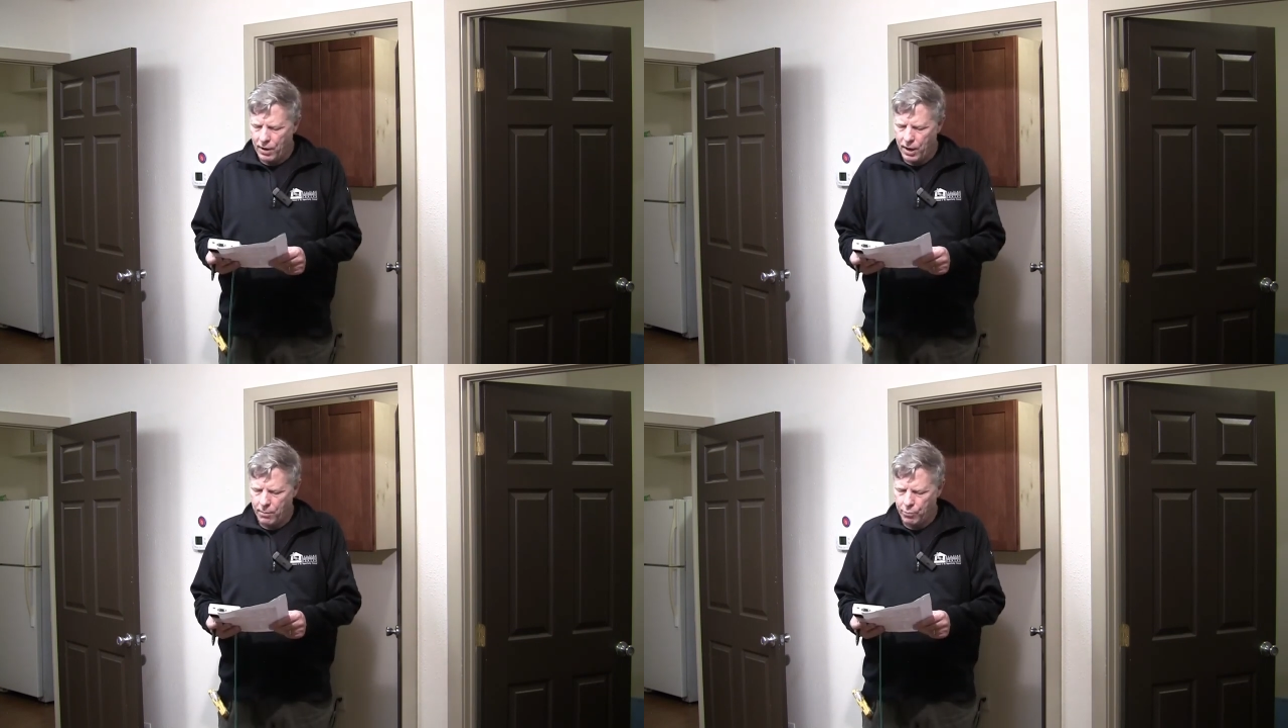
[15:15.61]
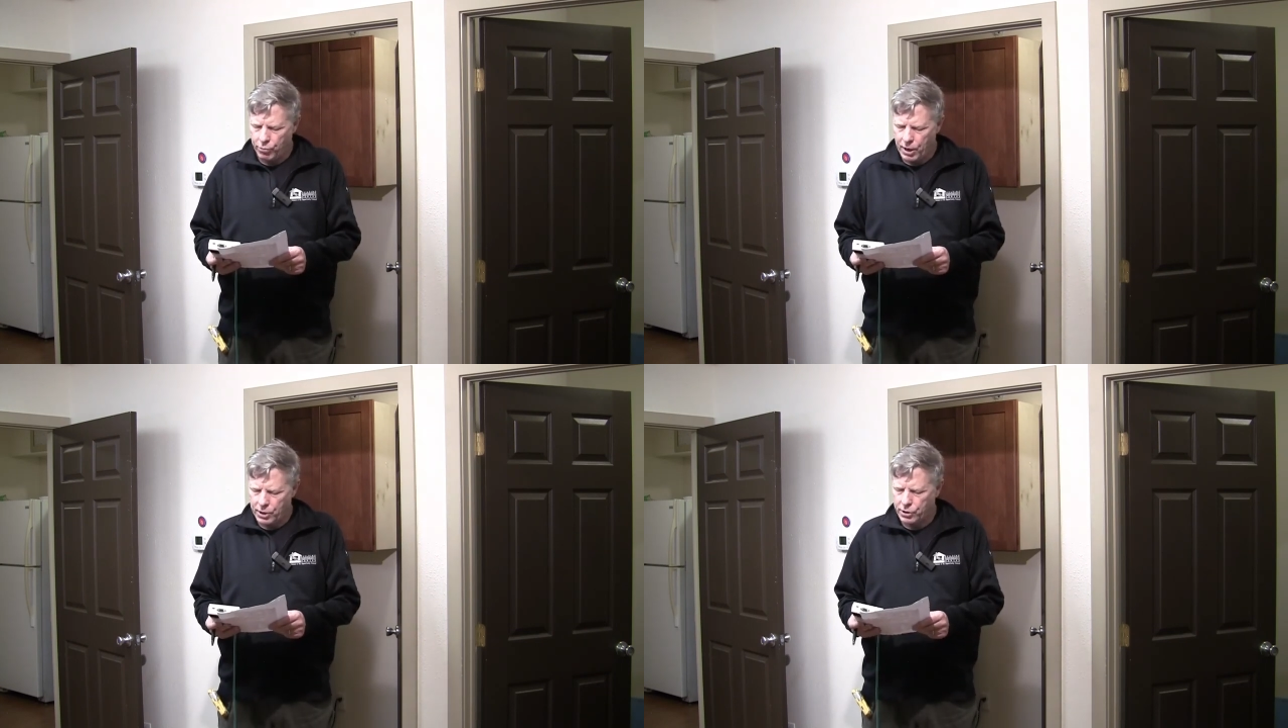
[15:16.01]
a
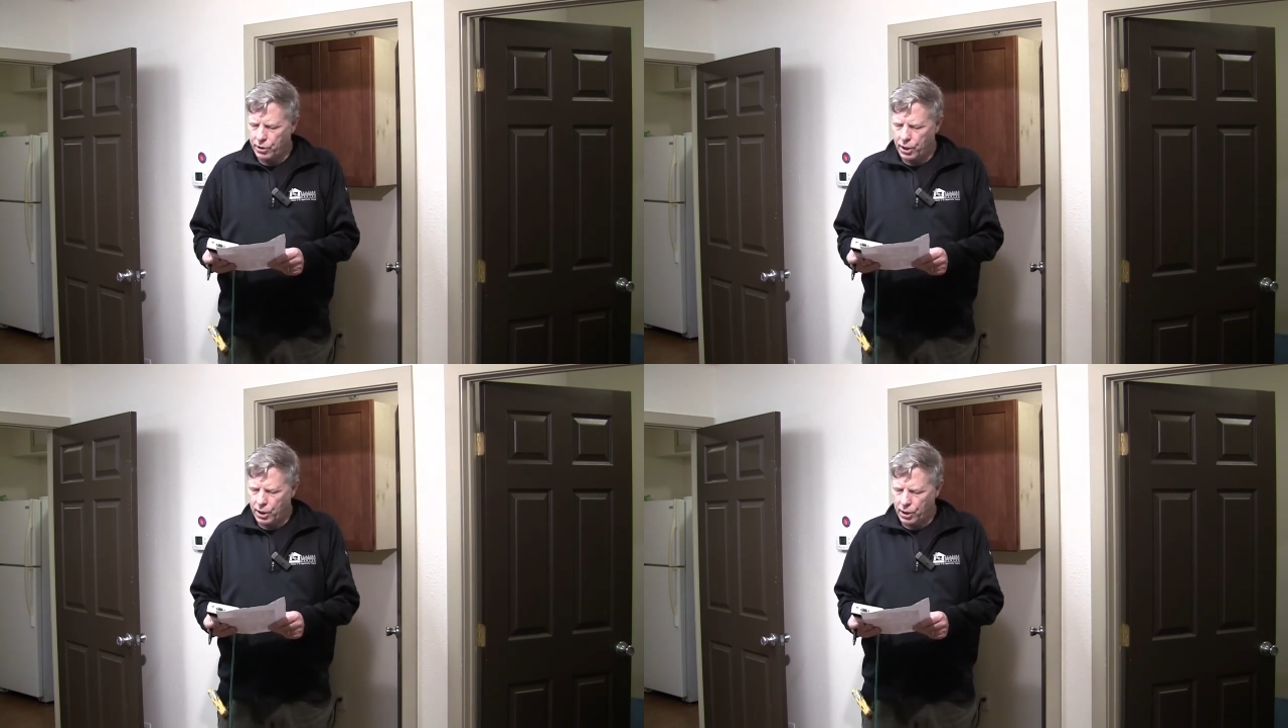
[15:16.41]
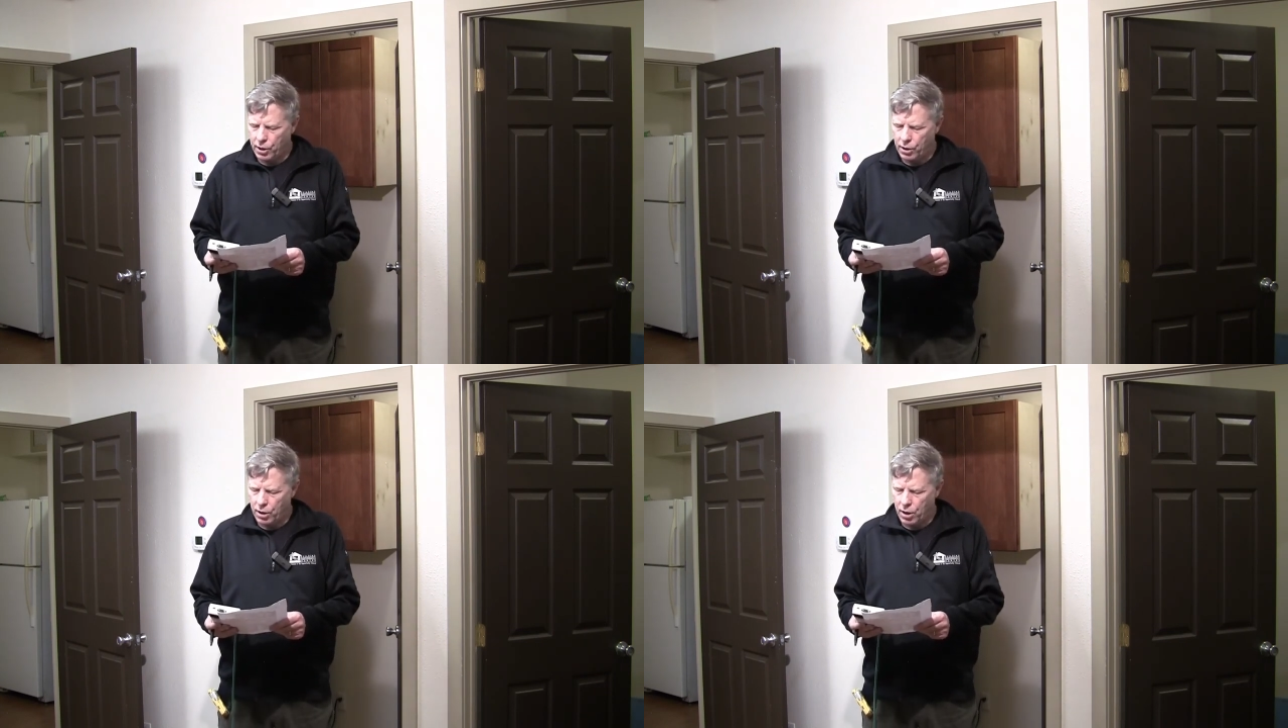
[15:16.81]
pressure
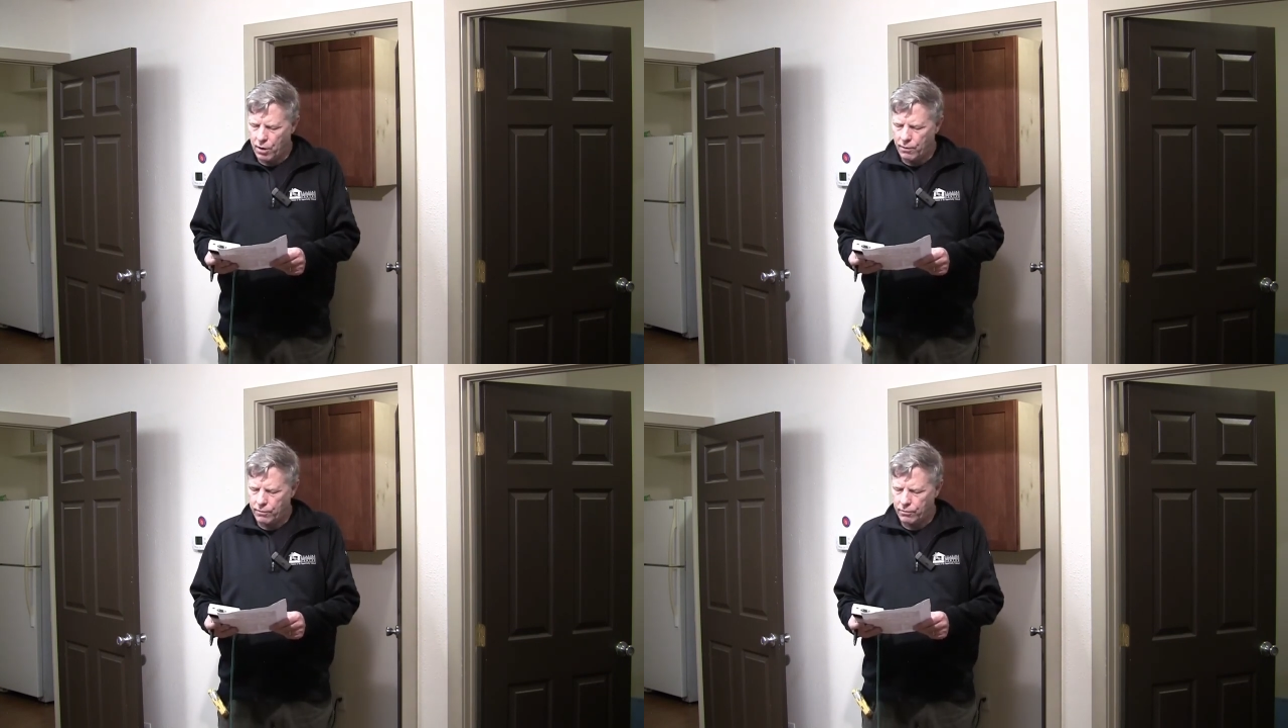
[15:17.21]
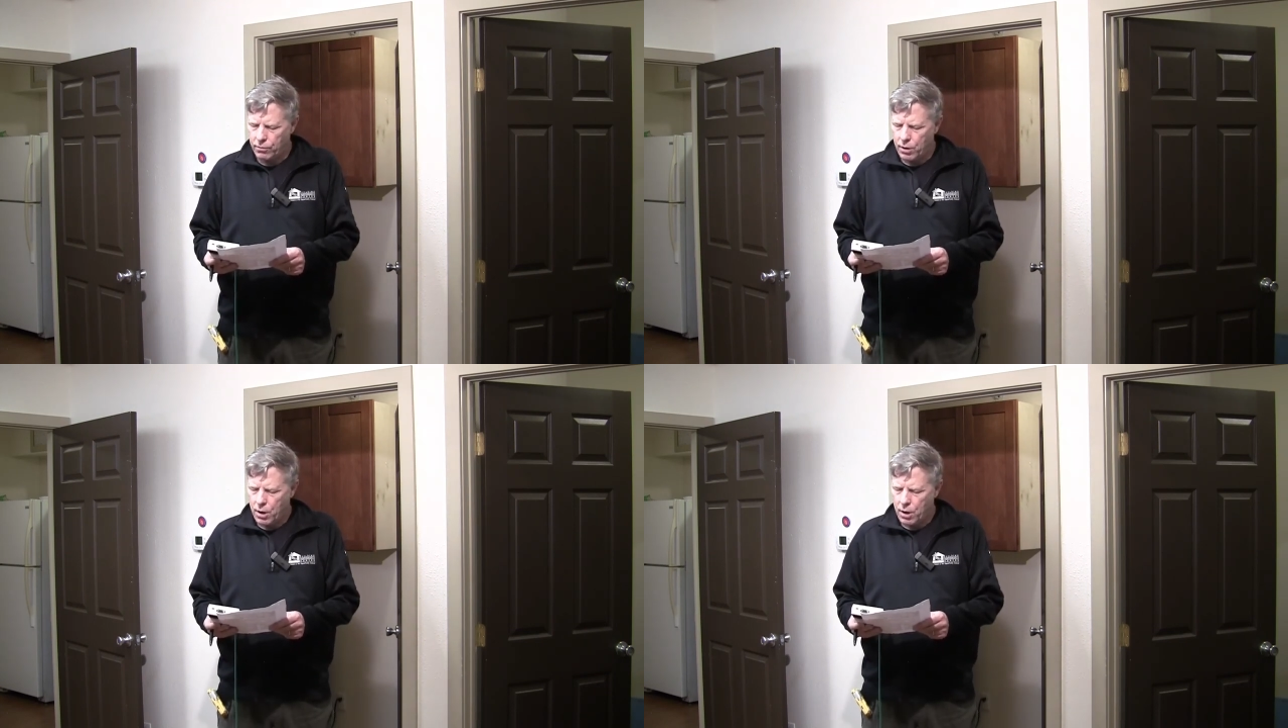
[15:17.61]
here of